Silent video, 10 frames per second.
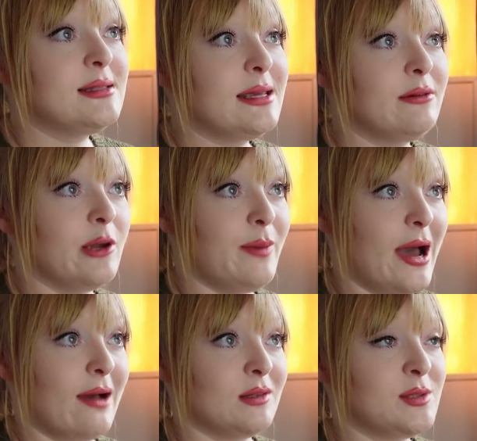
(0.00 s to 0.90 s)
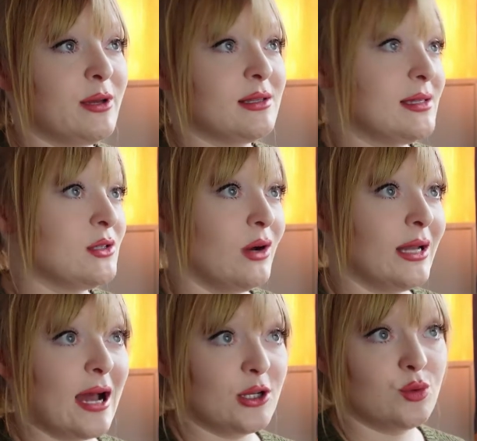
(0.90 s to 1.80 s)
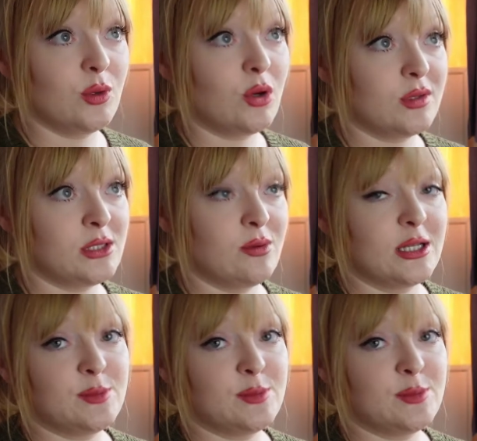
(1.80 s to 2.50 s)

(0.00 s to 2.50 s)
£0 because it's not an actual cost to us,